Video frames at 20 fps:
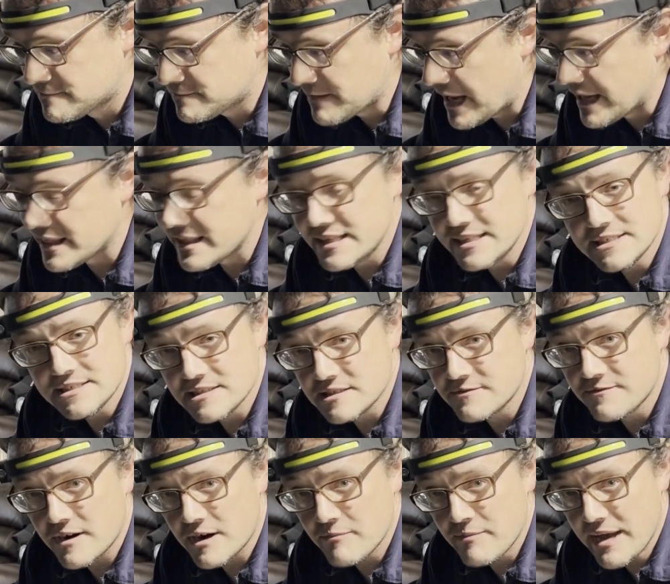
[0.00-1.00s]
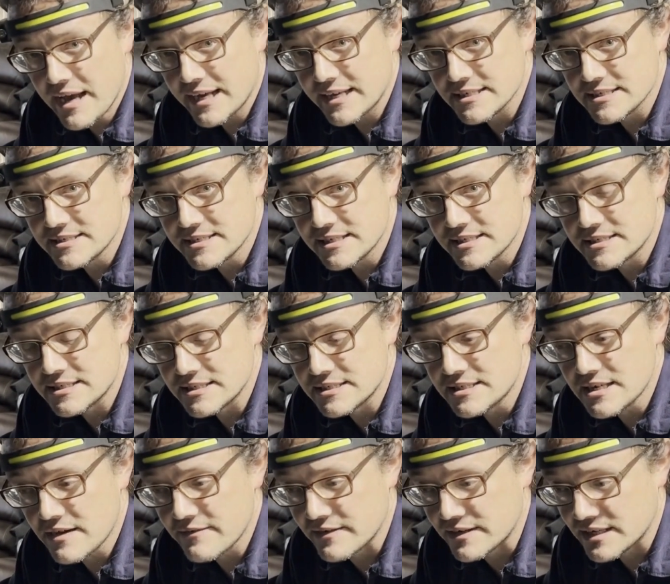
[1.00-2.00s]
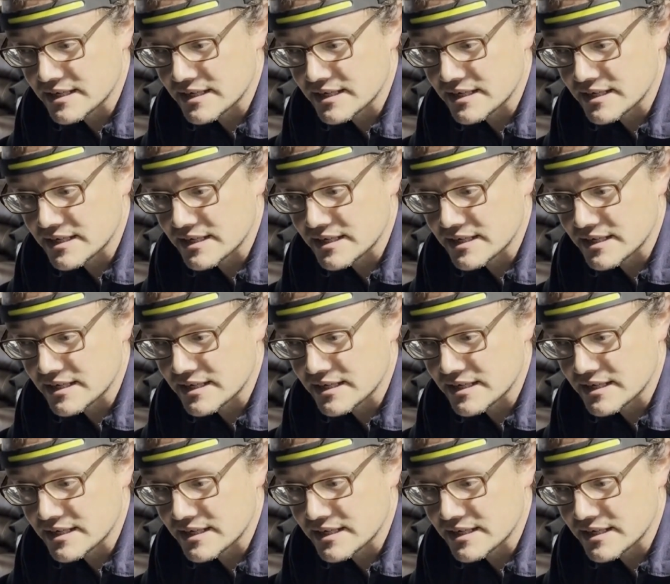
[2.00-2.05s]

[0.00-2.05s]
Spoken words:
at least as far back as 67,